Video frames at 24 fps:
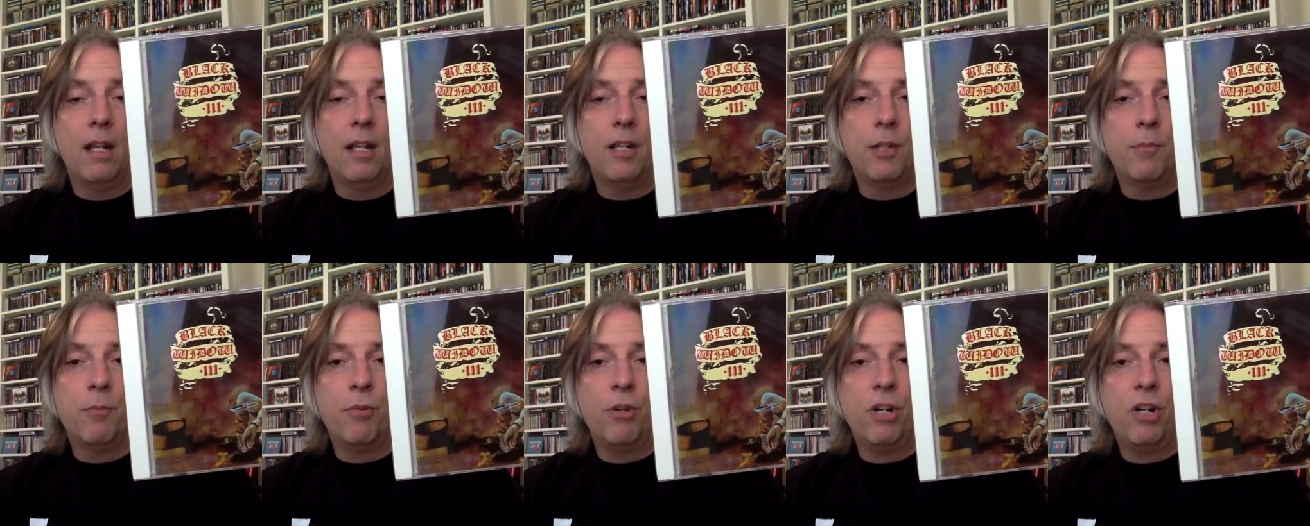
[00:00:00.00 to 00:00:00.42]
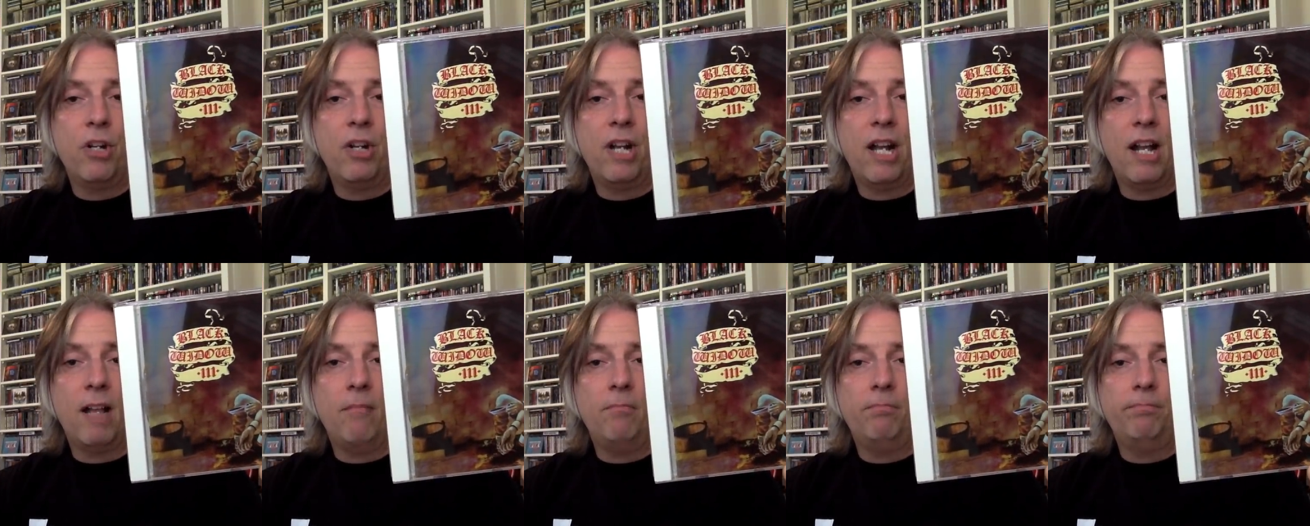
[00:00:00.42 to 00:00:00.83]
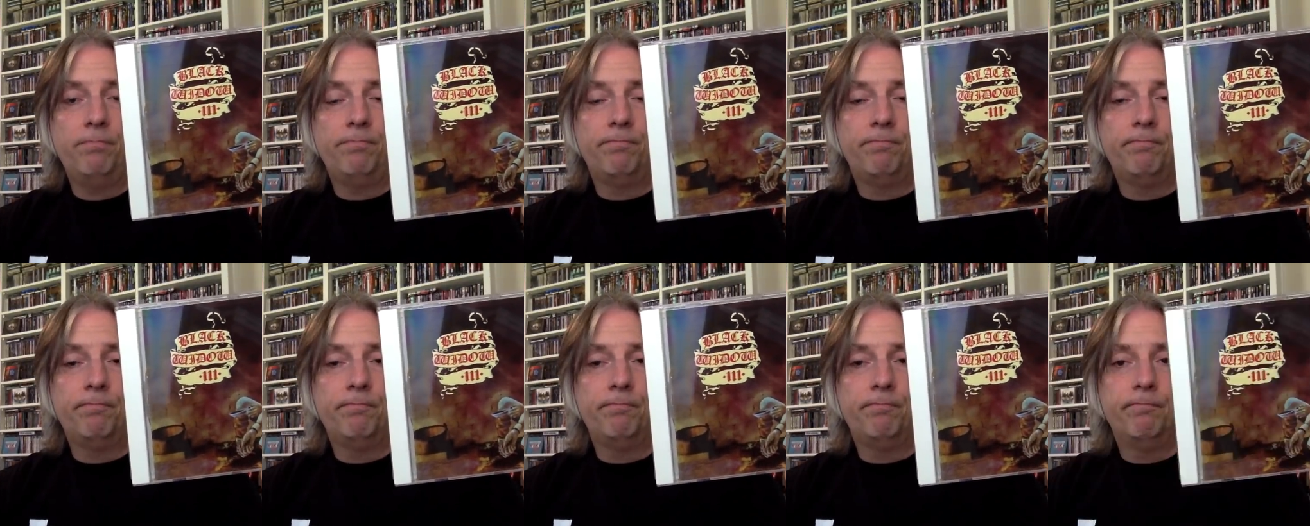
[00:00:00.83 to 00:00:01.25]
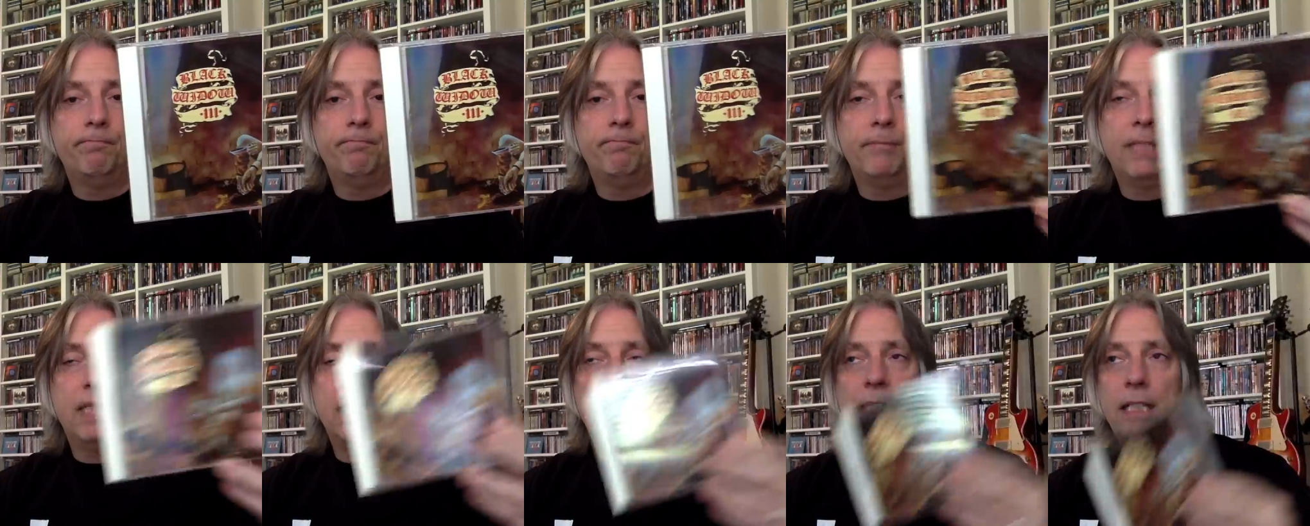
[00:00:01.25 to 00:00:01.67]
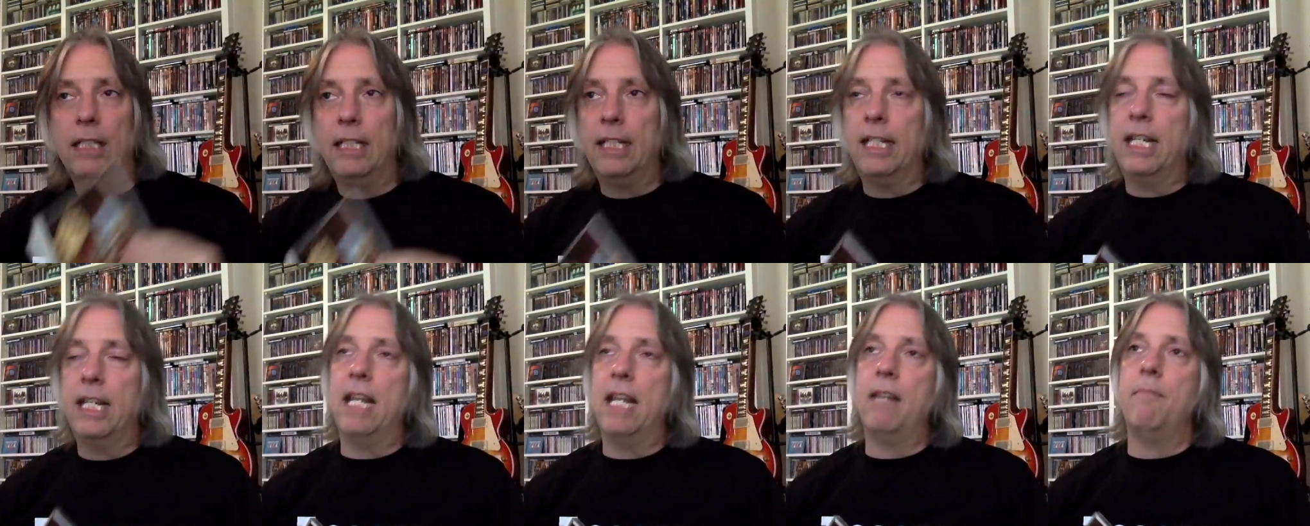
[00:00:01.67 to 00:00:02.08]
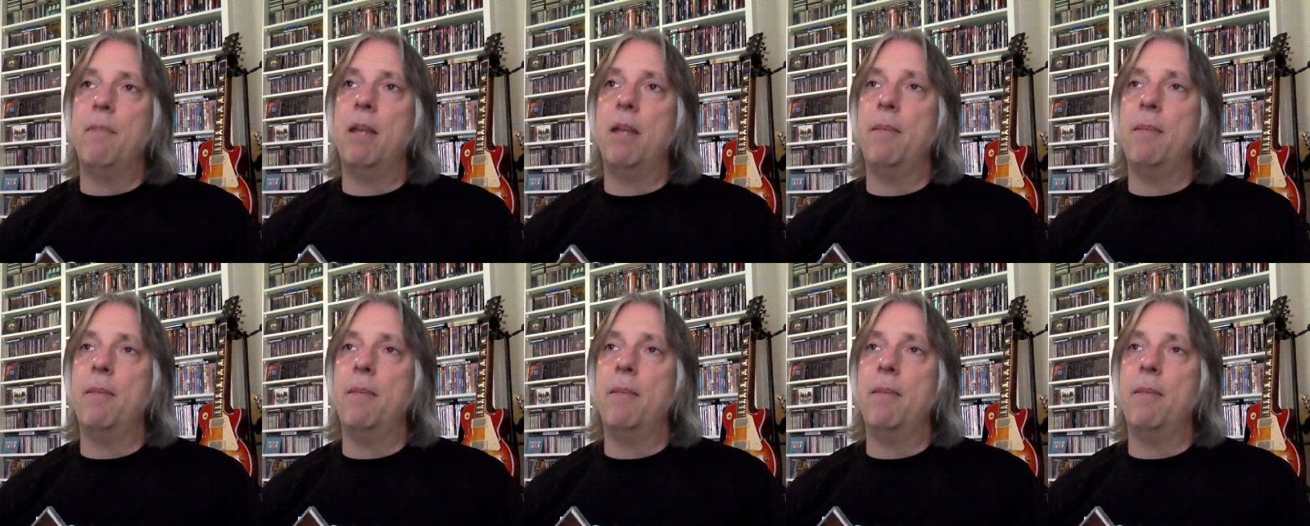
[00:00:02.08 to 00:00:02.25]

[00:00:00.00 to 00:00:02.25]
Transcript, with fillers: It's a pretty good album. Again,